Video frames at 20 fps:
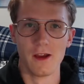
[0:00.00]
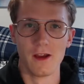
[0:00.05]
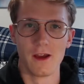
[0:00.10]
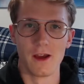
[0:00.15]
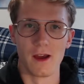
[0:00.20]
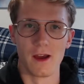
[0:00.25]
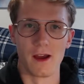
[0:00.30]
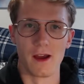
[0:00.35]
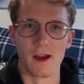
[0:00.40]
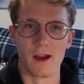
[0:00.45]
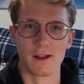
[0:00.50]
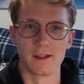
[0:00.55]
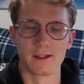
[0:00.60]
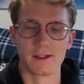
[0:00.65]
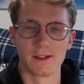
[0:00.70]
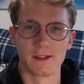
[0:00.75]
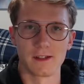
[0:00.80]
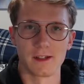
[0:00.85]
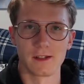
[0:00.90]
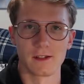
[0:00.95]
And
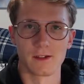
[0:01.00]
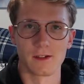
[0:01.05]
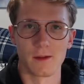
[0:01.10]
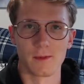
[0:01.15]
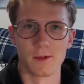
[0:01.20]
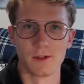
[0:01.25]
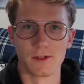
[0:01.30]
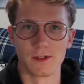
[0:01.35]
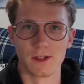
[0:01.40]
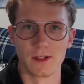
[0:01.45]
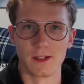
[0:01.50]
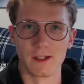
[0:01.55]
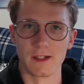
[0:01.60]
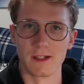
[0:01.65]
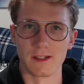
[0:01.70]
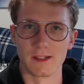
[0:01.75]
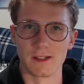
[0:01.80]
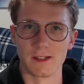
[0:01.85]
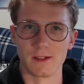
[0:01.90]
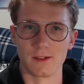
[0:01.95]
since I stopped using
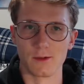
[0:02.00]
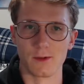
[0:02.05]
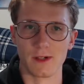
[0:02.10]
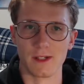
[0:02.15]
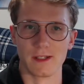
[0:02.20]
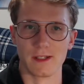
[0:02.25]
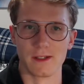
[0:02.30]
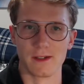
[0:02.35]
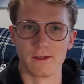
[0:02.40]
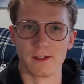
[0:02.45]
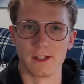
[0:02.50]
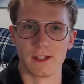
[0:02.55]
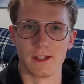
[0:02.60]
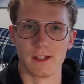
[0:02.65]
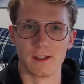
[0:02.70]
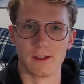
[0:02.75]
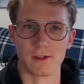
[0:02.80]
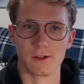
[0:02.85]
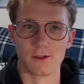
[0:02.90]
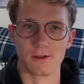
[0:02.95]
Linux in
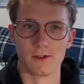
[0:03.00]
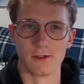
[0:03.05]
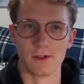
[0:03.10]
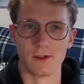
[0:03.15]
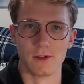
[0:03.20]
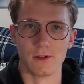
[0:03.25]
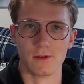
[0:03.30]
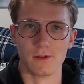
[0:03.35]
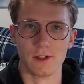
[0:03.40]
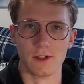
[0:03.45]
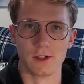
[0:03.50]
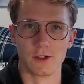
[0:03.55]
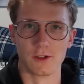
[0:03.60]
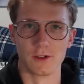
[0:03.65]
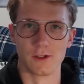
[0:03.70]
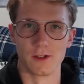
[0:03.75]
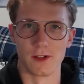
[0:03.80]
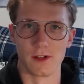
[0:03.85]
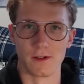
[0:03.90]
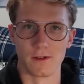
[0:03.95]
2017, there's a few new
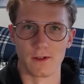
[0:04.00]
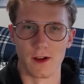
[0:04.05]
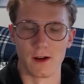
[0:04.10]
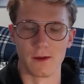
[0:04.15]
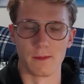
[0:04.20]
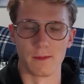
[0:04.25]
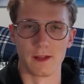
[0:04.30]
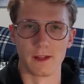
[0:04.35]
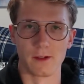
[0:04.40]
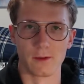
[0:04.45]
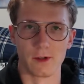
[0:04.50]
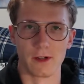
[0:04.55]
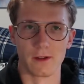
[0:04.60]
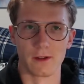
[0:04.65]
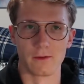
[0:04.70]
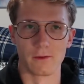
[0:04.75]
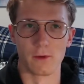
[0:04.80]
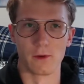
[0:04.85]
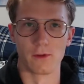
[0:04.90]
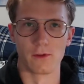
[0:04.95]
features that have kind of made their way to
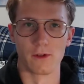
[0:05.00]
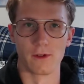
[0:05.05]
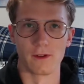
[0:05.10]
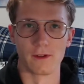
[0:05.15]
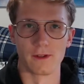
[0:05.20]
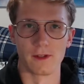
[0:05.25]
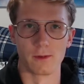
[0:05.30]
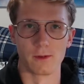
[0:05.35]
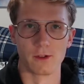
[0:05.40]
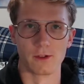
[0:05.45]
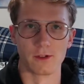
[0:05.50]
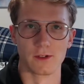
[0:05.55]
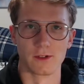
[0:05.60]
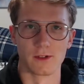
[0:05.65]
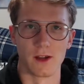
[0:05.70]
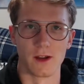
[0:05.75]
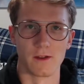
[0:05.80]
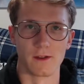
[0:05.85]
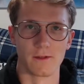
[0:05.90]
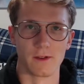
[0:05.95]
the forefront that were
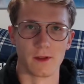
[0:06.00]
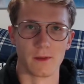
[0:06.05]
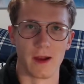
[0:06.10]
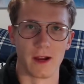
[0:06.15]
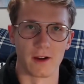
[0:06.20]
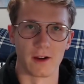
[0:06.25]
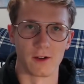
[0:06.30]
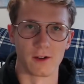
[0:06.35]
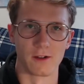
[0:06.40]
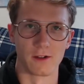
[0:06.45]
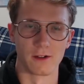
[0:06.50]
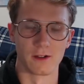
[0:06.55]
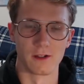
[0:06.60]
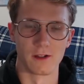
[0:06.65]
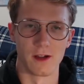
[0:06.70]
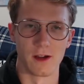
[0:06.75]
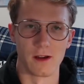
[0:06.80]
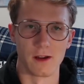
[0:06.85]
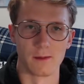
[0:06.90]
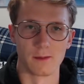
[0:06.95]
just kind of in the background at the
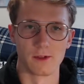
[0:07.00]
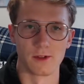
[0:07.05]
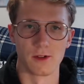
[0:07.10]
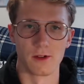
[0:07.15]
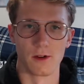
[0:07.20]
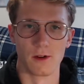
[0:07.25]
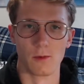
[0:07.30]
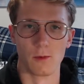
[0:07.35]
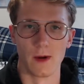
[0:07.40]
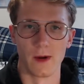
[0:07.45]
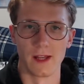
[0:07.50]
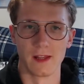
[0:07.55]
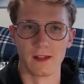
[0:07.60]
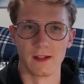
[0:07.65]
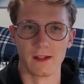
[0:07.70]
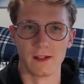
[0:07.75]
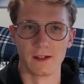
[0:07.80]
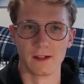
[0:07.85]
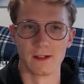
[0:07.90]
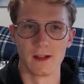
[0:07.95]
time. So
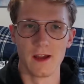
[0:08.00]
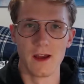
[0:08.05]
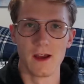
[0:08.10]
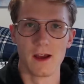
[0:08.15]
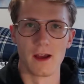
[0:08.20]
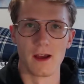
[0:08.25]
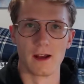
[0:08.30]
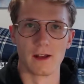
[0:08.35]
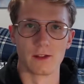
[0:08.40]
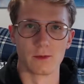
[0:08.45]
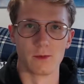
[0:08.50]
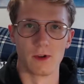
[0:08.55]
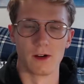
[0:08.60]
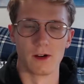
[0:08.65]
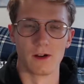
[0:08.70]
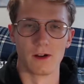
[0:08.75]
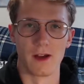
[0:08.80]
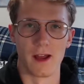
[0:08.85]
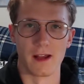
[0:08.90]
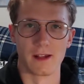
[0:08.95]
Wayland, as
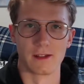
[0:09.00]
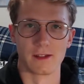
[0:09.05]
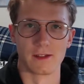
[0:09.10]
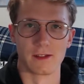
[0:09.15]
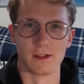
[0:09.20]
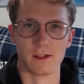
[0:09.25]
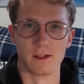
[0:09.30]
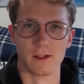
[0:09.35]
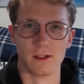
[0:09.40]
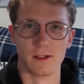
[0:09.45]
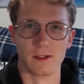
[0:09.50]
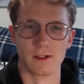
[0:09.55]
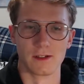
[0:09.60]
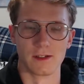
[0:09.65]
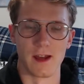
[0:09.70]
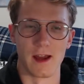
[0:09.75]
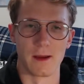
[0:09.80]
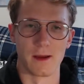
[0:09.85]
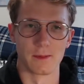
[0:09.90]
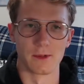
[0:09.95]
well as the
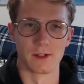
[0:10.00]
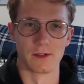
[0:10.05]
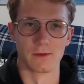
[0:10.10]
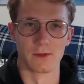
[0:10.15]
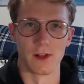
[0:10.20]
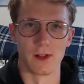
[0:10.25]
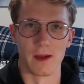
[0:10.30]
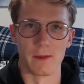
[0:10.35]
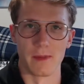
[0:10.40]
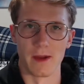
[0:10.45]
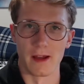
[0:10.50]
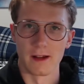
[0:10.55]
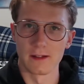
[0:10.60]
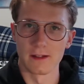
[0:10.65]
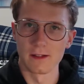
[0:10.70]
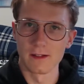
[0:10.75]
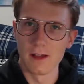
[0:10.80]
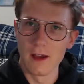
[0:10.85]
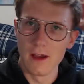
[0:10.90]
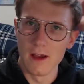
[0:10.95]
snaps and
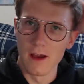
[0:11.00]
flatpaks.